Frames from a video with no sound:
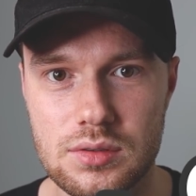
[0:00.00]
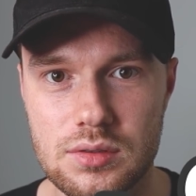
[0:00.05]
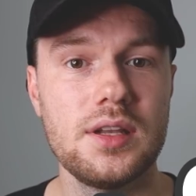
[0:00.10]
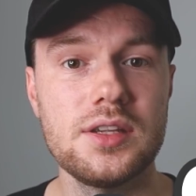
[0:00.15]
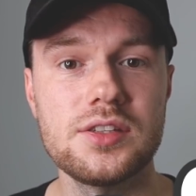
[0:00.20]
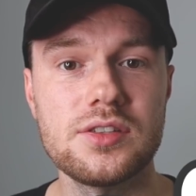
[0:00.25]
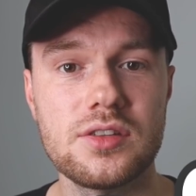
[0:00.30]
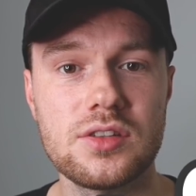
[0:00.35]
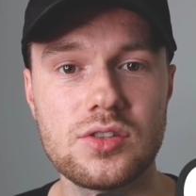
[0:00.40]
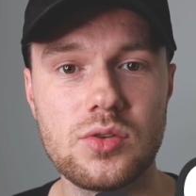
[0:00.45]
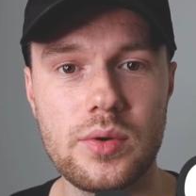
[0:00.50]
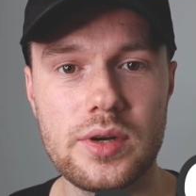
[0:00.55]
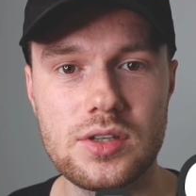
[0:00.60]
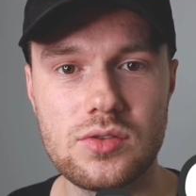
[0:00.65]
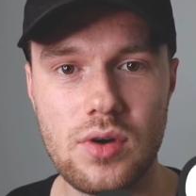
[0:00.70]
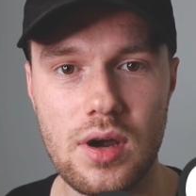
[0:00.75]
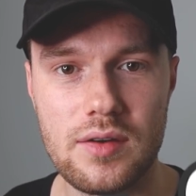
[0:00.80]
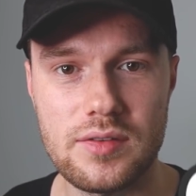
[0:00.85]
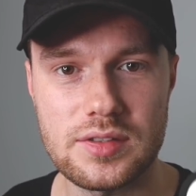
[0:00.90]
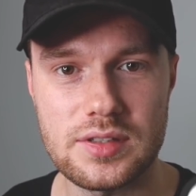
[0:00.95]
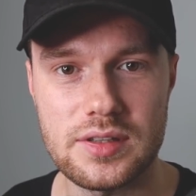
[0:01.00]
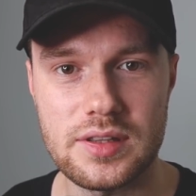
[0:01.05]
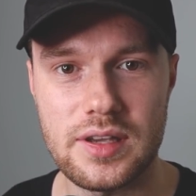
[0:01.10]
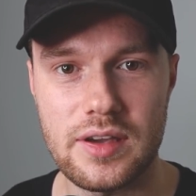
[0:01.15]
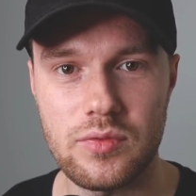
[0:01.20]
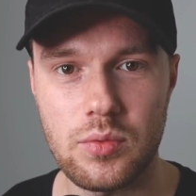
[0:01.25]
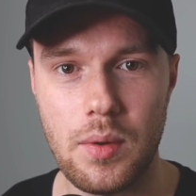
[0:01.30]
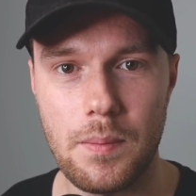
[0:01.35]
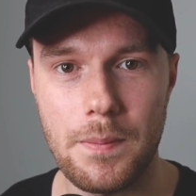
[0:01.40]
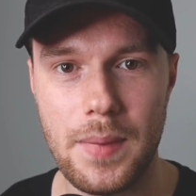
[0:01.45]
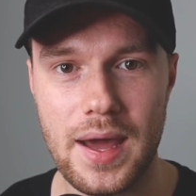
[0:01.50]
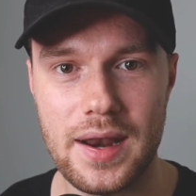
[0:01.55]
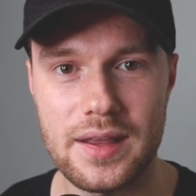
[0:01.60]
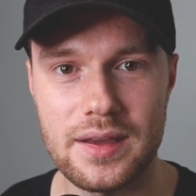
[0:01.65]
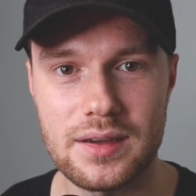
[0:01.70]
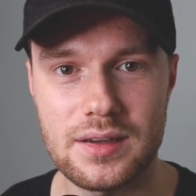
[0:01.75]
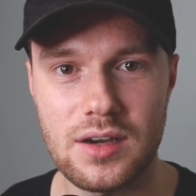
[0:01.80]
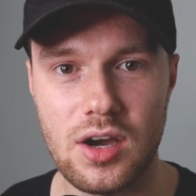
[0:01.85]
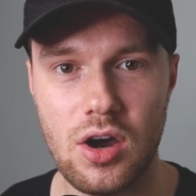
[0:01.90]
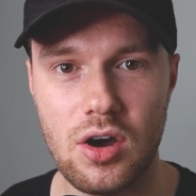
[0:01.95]
Listen, the 20 drivers in the F1
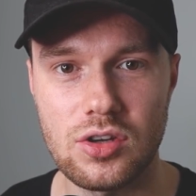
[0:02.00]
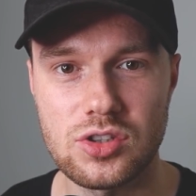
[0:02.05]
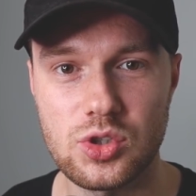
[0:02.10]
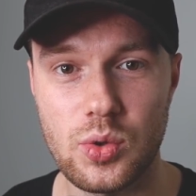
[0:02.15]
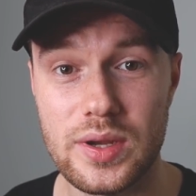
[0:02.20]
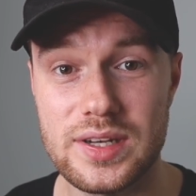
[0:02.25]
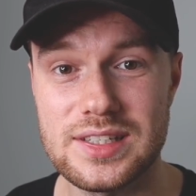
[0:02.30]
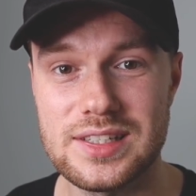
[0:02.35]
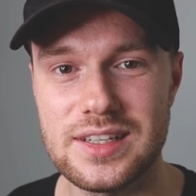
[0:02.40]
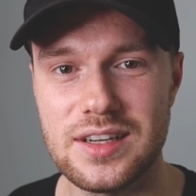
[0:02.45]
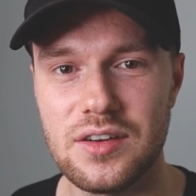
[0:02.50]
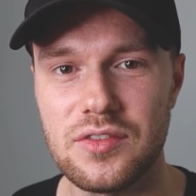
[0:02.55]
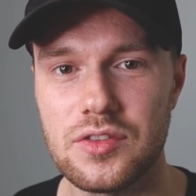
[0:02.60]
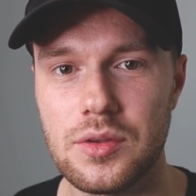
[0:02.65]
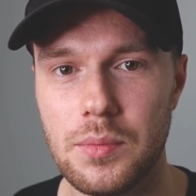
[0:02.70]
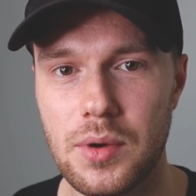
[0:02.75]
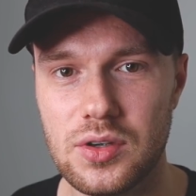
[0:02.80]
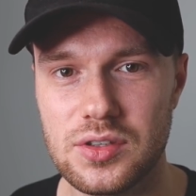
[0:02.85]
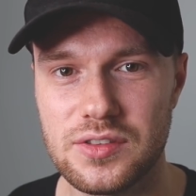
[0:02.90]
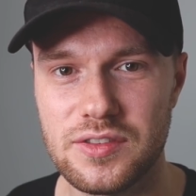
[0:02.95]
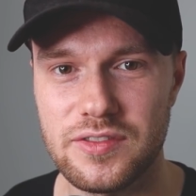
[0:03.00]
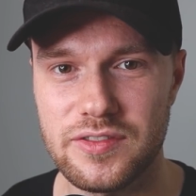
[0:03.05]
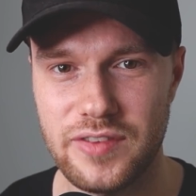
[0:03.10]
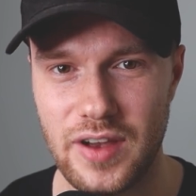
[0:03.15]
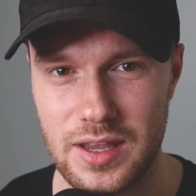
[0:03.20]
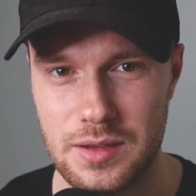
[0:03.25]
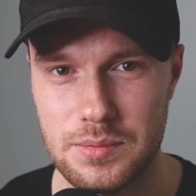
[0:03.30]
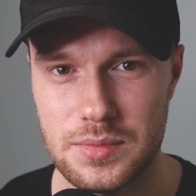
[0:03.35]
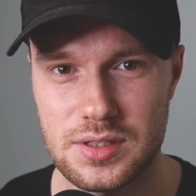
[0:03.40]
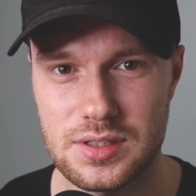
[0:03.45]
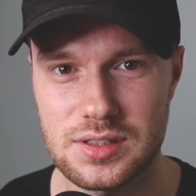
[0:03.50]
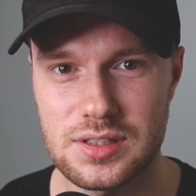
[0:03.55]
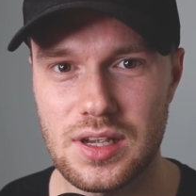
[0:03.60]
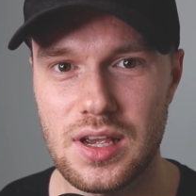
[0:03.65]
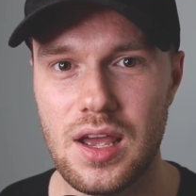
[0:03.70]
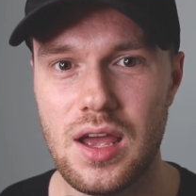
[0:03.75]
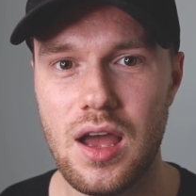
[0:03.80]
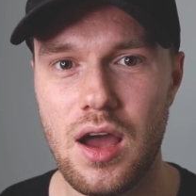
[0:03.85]
paddock are 20 of the most famous,